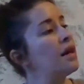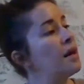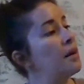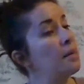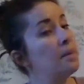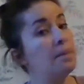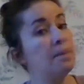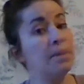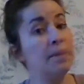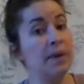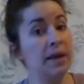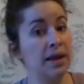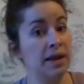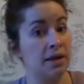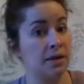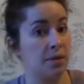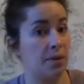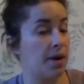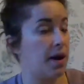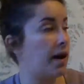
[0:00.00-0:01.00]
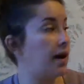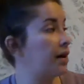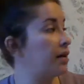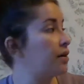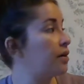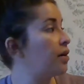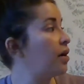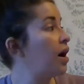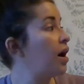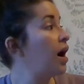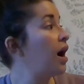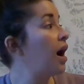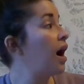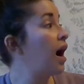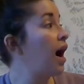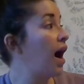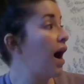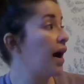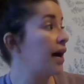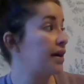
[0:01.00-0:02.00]
Meanwhile,
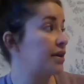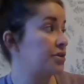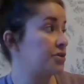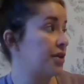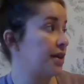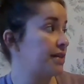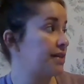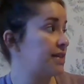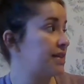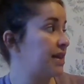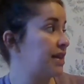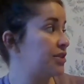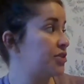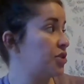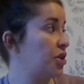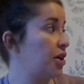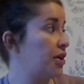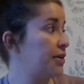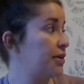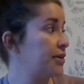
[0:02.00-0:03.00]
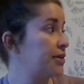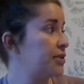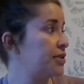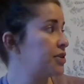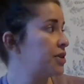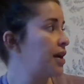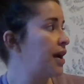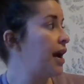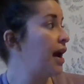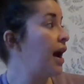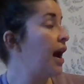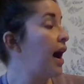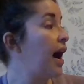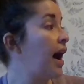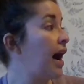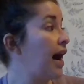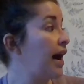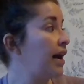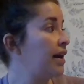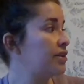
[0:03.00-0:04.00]
I tried to take charge.
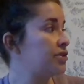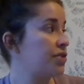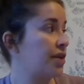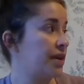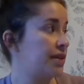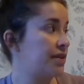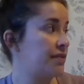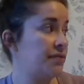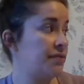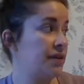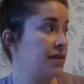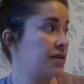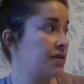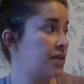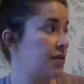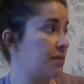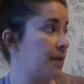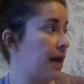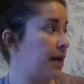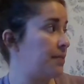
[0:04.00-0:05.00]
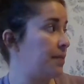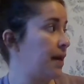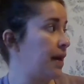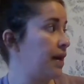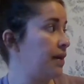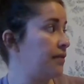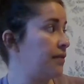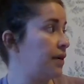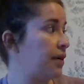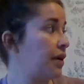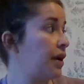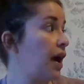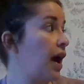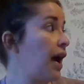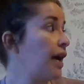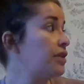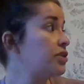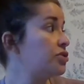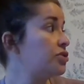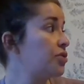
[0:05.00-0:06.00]
I tried to fix their bad behavior.
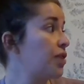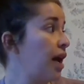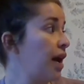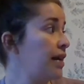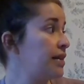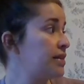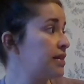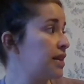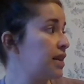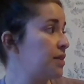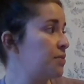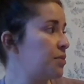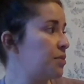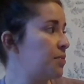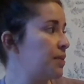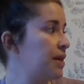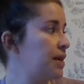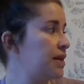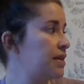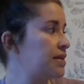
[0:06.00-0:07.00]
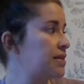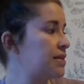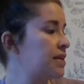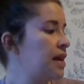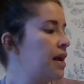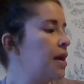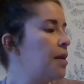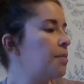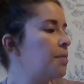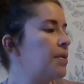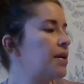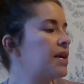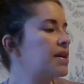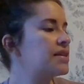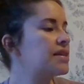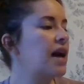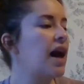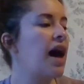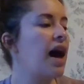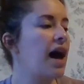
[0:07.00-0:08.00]
I tried to keep the peace
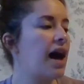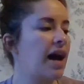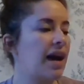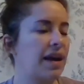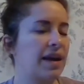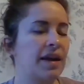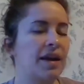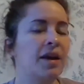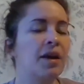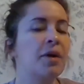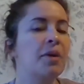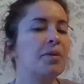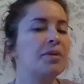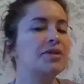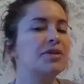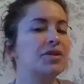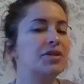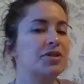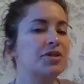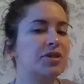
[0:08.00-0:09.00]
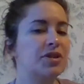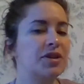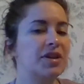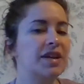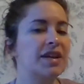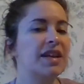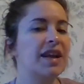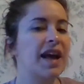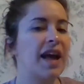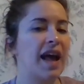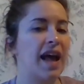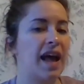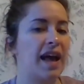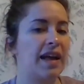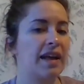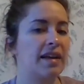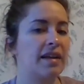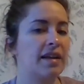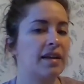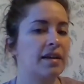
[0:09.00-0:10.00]
because I was a good
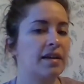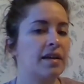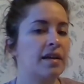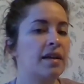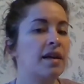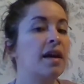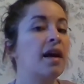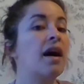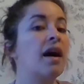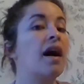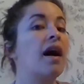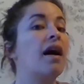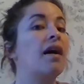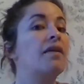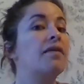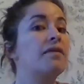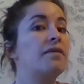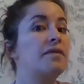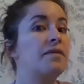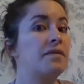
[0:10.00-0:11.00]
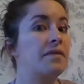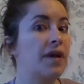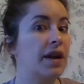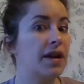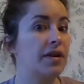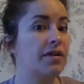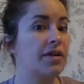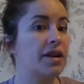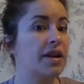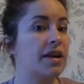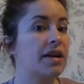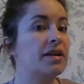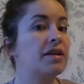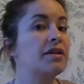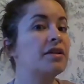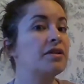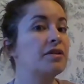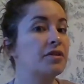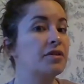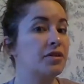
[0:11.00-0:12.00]
egg. A very
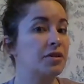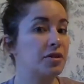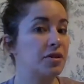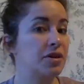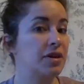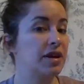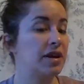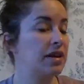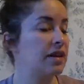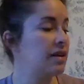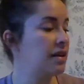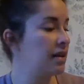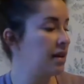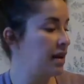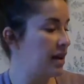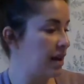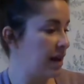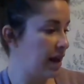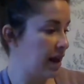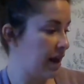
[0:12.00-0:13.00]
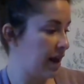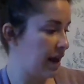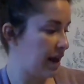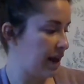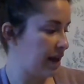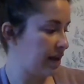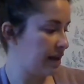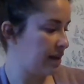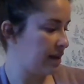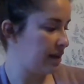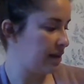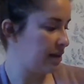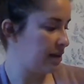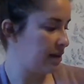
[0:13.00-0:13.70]
good egg.